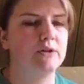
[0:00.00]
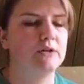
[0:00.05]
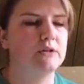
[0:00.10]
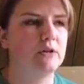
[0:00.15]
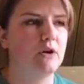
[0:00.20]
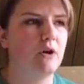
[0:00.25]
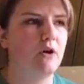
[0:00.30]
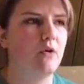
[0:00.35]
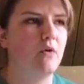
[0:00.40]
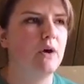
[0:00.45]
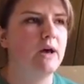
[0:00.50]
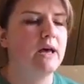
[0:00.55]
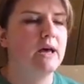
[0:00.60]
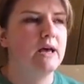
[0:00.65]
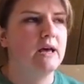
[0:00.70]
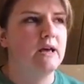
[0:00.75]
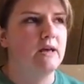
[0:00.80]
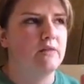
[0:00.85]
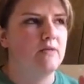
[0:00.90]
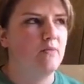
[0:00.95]
So
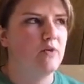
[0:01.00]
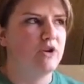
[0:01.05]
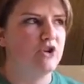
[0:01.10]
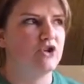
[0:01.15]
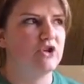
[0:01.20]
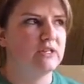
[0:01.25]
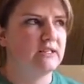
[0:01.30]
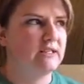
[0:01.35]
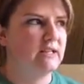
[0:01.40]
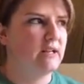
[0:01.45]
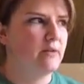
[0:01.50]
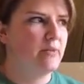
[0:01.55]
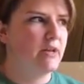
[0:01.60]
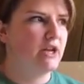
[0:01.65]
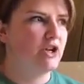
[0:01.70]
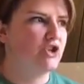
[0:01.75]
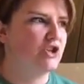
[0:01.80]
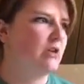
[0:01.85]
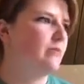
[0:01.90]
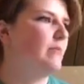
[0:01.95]
we just did a
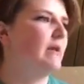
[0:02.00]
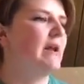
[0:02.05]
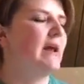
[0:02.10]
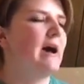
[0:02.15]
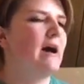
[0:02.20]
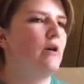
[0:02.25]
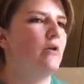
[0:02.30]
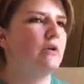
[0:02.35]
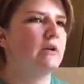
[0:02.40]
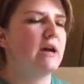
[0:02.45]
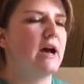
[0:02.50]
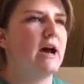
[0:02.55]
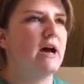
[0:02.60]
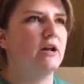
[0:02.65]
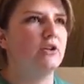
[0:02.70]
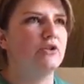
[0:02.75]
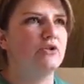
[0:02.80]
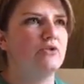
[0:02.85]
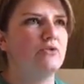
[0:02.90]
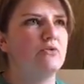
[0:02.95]
big shipment out.
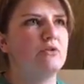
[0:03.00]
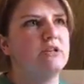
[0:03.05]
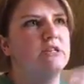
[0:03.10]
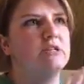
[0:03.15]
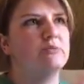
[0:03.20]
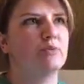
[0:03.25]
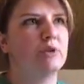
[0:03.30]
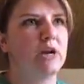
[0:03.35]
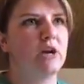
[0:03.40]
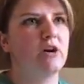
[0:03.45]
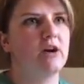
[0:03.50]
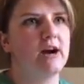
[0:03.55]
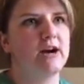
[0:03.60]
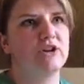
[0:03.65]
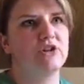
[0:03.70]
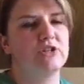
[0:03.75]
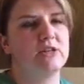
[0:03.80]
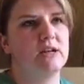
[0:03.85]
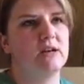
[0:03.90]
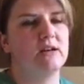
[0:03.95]
I'll do the spring
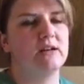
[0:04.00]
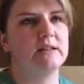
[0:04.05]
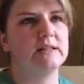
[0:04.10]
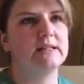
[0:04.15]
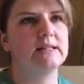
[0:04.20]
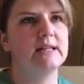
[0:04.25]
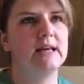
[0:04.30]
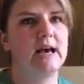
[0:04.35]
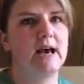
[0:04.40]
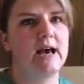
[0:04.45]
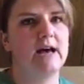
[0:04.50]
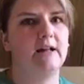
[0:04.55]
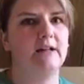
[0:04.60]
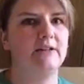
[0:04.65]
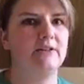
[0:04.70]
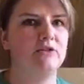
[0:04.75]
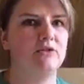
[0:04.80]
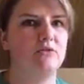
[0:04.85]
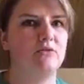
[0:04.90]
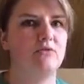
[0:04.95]
garage sales, I'll
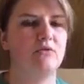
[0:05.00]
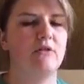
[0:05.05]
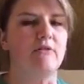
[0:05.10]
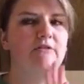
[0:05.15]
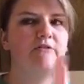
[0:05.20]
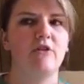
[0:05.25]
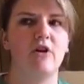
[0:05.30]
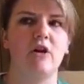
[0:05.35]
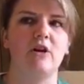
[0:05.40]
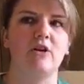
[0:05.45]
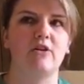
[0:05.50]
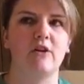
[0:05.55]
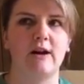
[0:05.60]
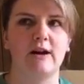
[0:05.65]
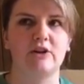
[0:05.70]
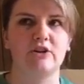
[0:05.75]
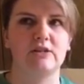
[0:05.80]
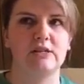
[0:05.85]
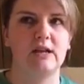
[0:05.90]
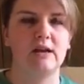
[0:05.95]
do the fall
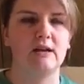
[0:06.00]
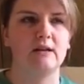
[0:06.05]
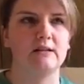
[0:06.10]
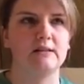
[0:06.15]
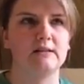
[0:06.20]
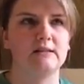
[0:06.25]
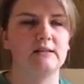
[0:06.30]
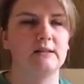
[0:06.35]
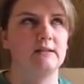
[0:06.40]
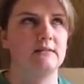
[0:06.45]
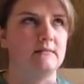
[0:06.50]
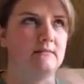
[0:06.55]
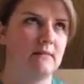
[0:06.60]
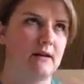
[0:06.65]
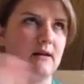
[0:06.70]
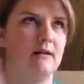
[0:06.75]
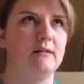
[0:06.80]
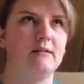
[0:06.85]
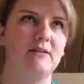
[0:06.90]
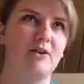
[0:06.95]
garage sales,
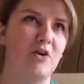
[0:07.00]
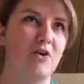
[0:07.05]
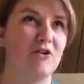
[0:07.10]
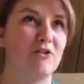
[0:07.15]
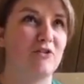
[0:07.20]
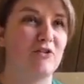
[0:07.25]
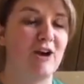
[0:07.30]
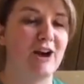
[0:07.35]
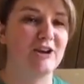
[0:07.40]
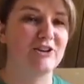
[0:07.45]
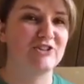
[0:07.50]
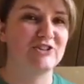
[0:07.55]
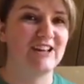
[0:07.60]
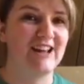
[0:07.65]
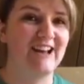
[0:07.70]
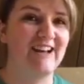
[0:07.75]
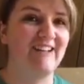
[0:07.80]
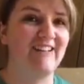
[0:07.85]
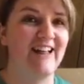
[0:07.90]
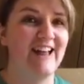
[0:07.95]
I'll go garage
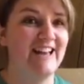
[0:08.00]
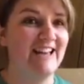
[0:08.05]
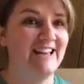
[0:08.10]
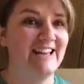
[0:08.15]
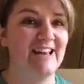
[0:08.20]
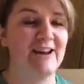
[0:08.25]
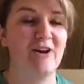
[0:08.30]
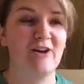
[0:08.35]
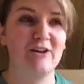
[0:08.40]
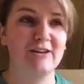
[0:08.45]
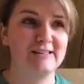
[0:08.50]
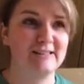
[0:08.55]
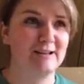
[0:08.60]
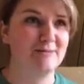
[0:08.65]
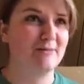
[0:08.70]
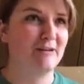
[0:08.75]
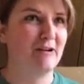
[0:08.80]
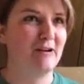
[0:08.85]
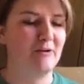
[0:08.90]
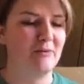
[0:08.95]
sale and knit all
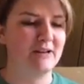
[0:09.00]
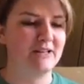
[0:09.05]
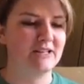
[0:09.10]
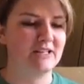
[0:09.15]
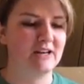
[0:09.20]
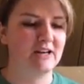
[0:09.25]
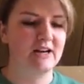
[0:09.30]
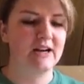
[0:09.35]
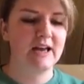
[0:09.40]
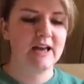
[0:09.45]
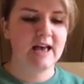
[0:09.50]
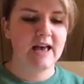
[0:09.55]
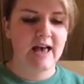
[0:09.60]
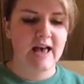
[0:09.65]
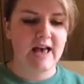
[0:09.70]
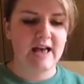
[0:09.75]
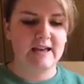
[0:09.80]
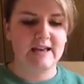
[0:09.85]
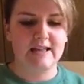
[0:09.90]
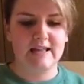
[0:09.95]
summer, all winter,
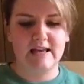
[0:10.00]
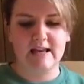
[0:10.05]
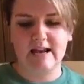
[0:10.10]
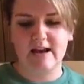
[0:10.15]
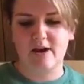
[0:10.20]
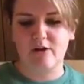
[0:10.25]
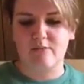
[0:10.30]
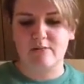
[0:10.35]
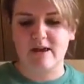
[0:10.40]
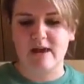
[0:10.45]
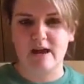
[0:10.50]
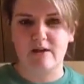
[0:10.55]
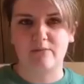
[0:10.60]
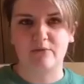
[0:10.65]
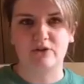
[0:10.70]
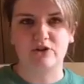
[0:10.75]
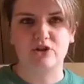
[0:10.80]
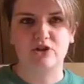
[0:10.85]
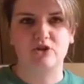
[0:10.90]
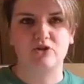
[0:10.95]
and then I'll be
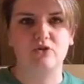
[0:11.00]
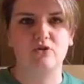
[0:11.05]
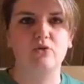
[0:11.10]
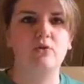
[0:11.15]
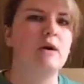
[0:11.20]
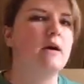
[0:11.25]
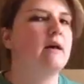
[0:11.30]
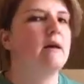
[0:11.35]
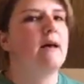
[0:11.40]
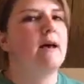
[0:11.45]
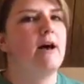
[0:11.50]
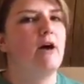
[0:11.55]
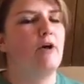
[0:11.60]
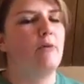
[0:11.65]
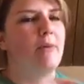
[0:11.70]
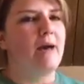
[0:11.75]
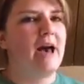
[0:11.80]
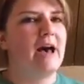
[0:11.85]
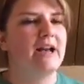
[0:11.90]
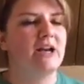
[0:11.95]
able to
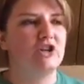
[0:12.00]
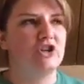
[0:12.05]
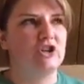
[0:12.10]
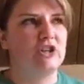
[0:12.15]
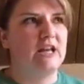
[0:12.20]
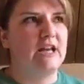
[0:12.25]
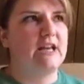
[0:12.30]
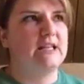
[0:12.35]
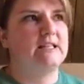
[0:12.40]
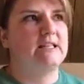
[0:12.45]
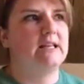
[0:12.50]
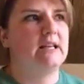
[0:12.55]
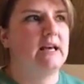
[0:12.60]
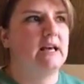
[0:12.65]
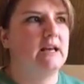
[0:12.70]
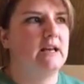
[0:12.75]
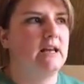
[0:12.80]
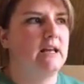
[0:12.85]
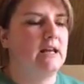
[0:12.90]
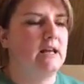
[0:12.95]
help package layettes
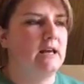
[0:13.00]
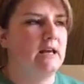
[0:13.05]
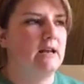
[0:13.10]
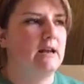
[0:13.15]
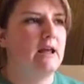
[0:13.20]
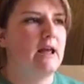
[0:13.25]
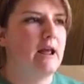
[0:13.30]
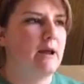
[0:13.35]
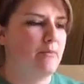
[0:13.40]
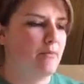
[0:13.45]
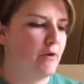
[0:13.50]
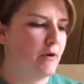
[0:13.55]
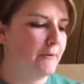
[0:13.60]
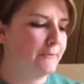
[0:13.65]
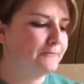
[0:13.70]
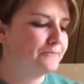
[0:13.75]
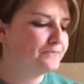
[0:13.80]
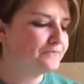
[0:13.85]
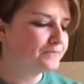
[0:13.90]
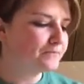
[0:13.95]
again in
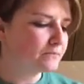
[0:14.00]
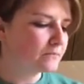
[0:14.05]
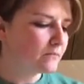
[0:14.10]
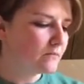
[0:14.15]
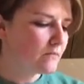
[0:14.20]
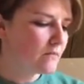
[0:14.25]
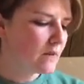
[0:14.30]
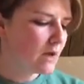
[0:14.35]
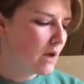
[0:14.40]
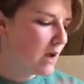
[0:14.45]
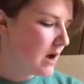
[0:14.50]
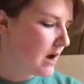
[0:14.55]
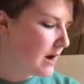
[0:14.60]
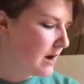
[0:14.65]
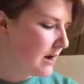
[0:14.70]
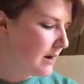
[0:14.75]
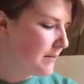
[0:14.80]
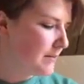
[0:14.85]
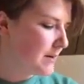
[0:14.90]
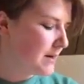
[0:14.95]
April.
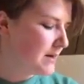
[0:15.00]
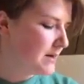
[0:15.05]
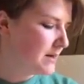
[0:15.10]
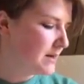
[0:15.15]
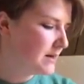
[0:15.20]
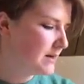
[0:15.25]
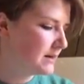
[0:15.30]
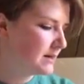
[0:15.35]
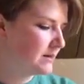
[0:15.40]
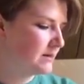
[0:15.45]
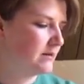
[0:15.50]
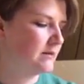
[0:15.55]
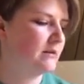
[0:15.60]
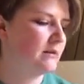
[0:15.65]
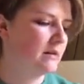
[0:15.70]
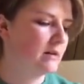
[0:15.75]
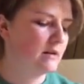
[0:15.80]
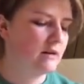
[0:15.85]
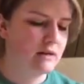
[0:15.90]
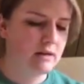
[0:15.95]

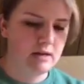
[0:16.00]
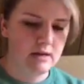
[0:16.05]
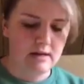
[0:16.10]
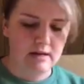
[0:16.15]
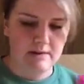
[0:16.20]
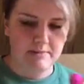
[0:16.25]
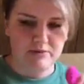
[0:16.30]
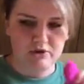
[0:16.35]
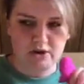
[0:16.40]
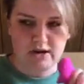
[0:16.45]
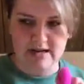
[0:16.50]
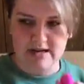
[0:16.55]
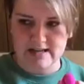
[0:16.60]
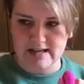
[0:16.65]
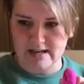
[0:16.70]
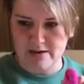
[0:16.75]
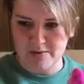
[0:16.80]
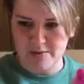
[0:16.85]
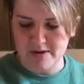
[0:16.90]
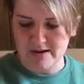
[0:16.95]
Trying to
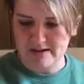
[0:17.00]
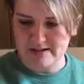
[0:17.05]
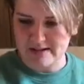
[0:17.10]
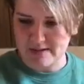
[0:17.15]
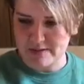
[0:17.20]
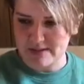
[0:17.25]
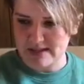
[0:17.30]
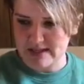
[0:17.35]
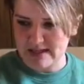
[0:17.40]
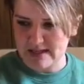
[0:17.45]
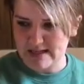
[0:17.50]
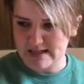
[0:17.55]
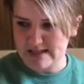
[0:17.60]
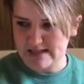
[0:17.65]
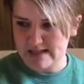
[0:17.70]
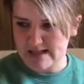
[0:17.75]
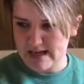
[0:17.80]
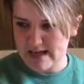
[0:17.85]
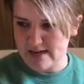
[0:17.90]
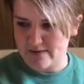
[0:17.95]
think of what else I was gonna
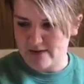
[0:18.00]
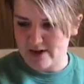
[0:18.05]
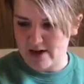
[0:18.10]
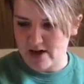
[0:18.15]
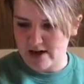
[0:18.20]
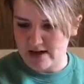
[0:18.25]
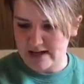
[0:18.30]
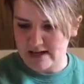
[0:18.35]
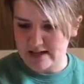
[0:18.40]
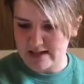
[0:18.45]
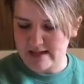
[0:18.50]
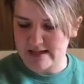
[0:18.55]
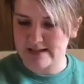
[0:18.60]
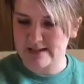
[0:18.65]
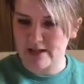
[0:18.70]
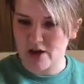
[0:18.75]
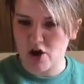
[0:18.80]
say regarding this.